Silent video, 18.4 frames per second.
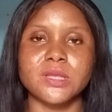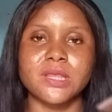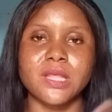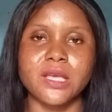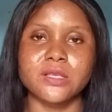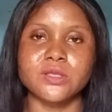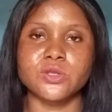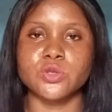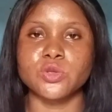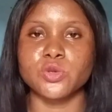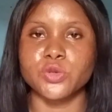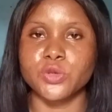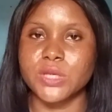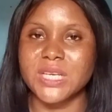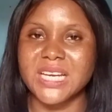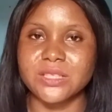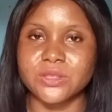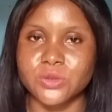things you know
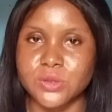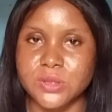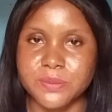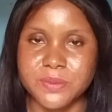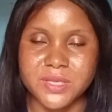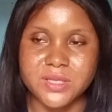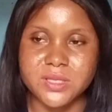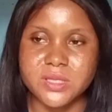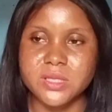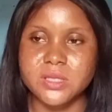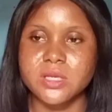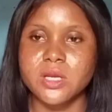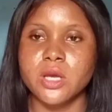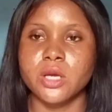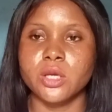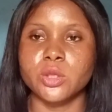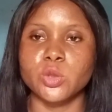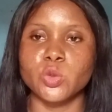you cannot because
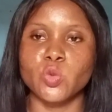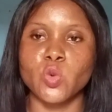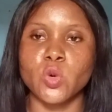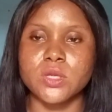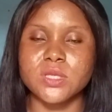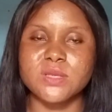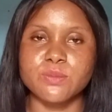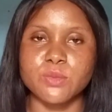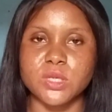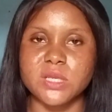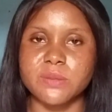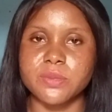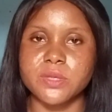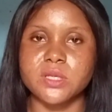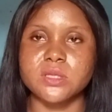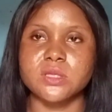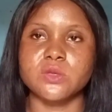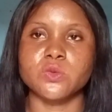you want money,
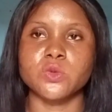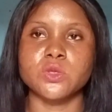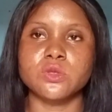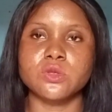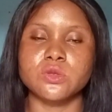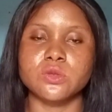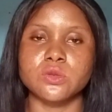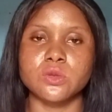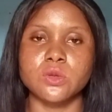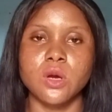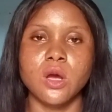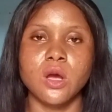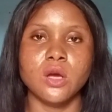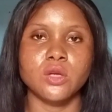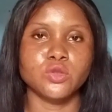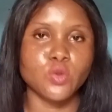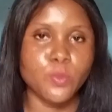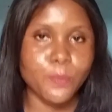because you want to
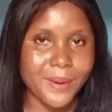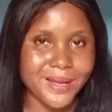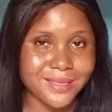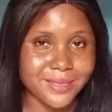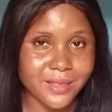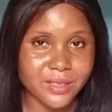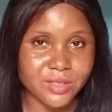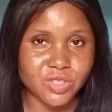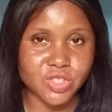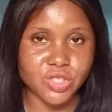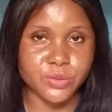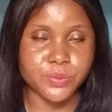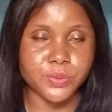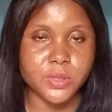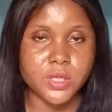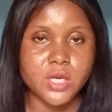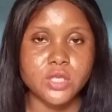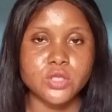do partnership.
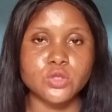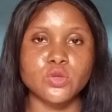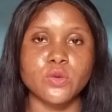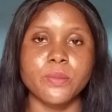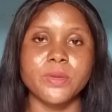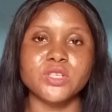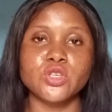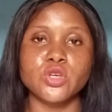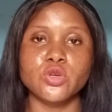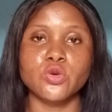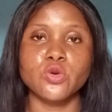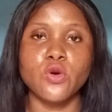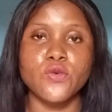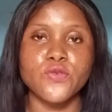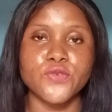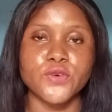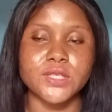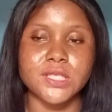So make sure you
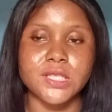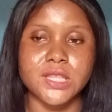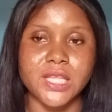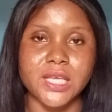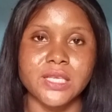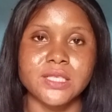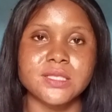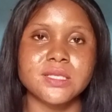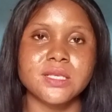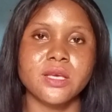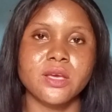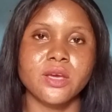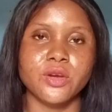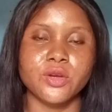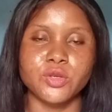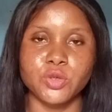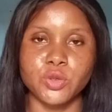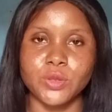go for the things
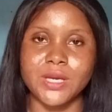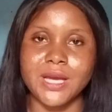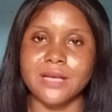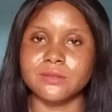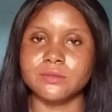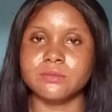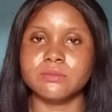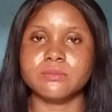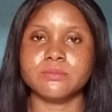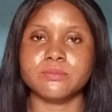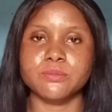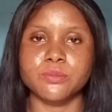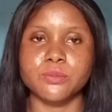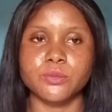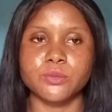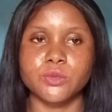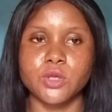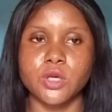you can
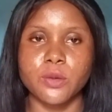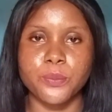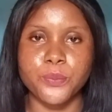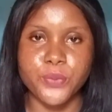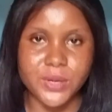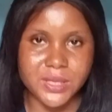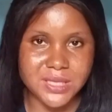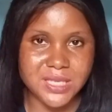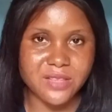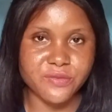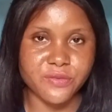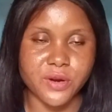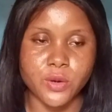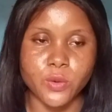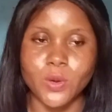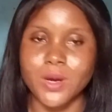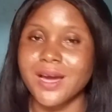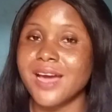present
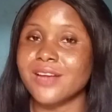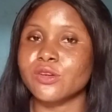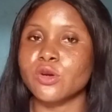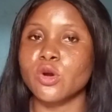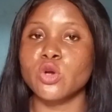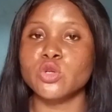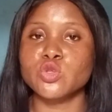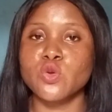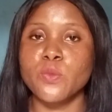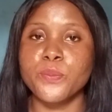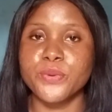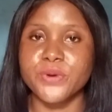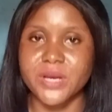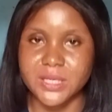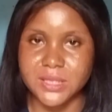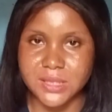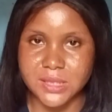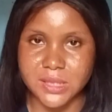very well, and also
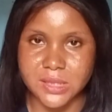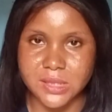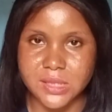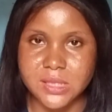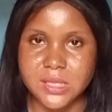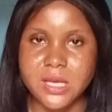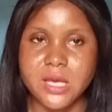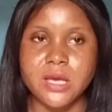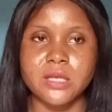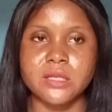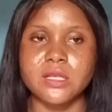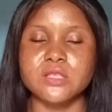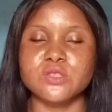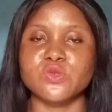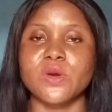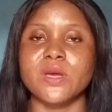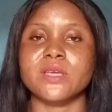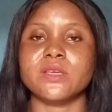practice.
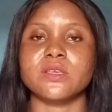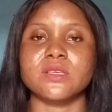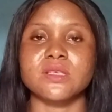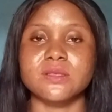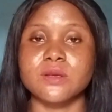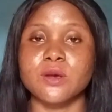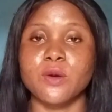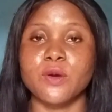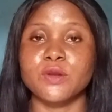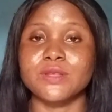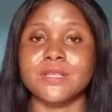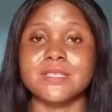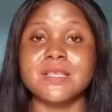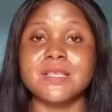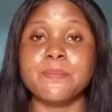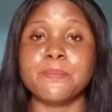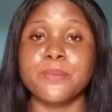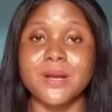That's why or they
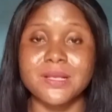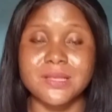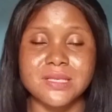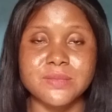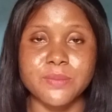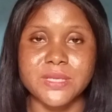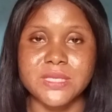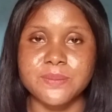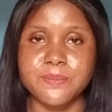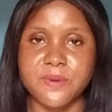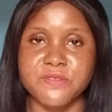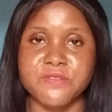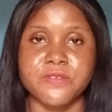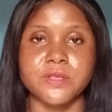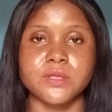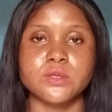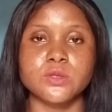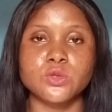say practice makes
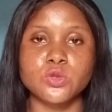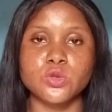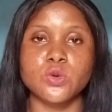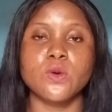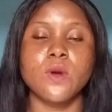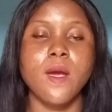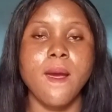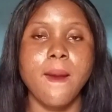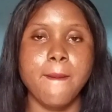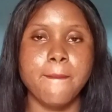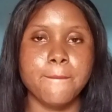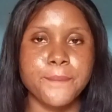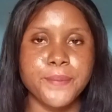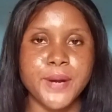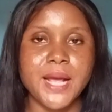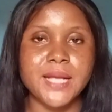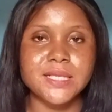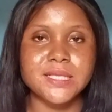perfect. So
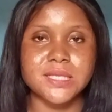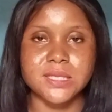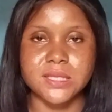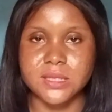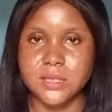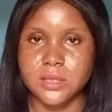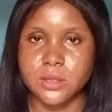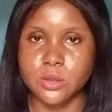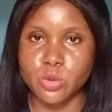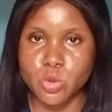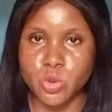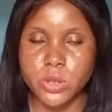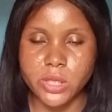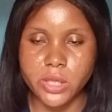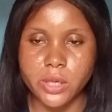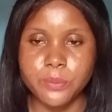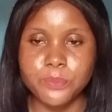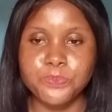practice.
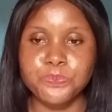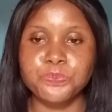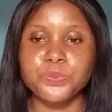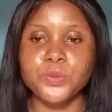Okay,